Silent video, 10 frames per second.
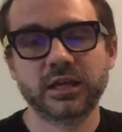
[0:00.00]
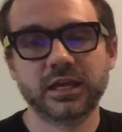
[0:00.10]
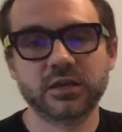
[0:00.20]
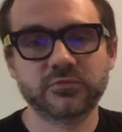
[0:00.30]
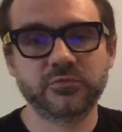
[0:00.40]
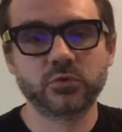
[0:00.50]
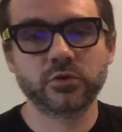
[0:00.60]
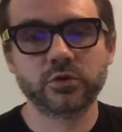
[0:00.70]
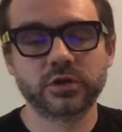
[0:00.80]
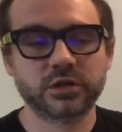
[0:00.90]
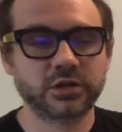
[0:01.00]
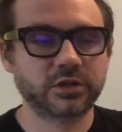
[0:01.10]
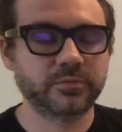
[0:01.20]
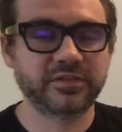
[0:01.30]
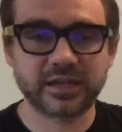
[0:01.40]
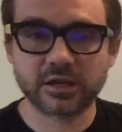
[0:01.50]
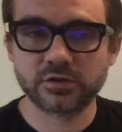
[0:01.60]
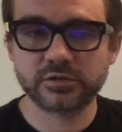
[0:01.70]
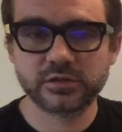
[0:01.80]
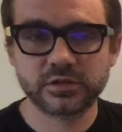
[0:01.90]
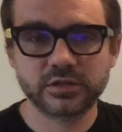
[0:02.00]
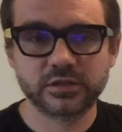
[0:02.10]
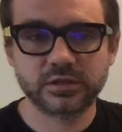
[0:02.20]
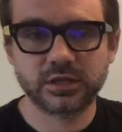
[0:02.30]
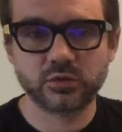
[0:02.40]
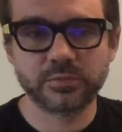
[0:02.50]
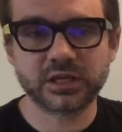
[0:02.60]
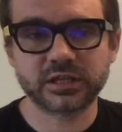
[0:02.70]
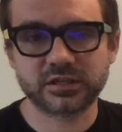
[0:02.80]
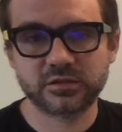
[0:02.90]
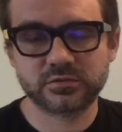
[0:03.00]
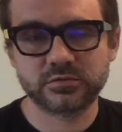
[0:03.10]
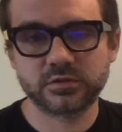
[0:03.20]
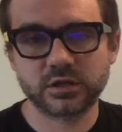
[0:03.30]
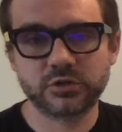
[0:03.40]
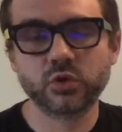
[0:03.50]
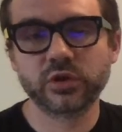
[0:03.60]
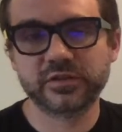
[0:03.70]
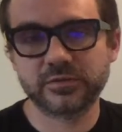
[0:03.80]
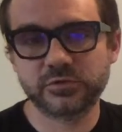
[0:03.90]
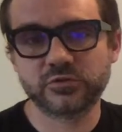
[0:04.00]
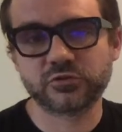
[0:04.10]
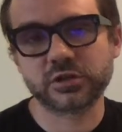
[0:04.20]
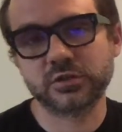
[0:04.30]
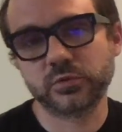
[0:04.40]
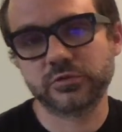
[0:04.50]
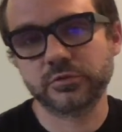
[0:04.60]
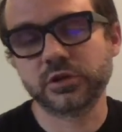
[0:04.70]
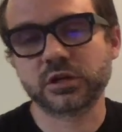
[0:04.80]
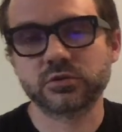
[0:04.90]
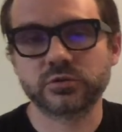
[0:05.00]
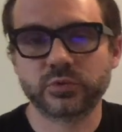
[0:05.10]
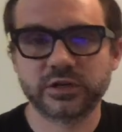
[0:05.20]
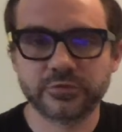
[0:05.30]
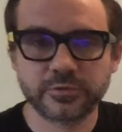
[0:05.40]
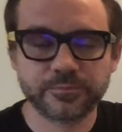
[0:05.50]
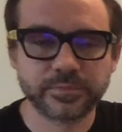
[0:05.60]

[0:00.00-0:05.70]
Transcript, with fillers: And for um, sound, it'll make like a, a noise if you struck it with your knuckle or whatever.